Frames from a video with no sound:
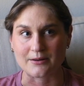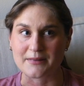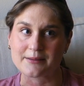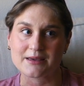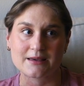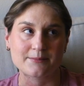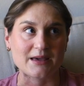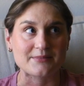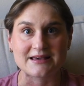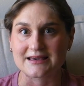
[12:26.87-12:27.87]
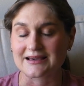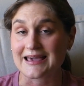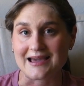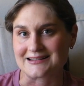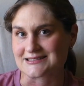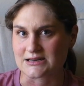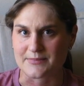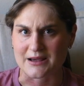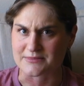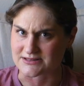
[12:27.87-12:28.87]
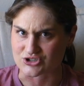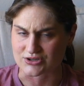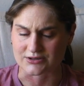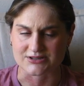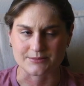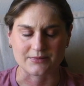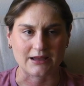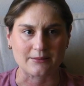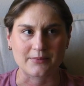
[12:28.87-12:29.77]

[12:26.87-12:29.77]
Maybe baby, again, is in a bad position or something,